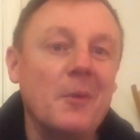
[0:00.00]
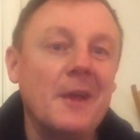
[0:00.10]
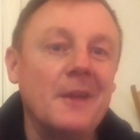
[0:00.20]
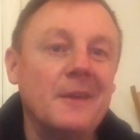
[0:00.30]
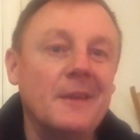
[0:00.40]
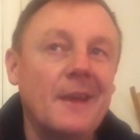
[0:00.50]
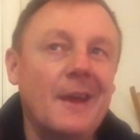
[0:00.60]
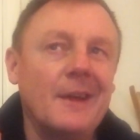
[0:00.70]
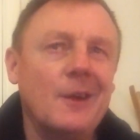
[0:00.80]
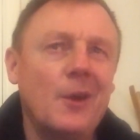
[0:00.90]
in
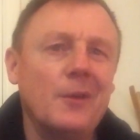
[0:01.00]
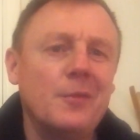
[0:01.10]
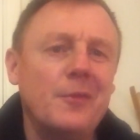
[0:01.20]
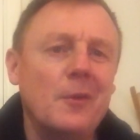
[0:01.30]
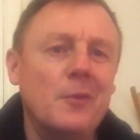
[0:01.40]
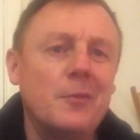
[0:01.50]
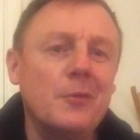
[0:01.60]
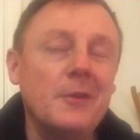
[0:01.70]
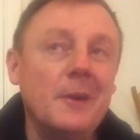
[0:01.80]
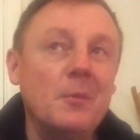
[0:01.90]
and kind of feel
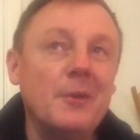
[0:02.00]
for it,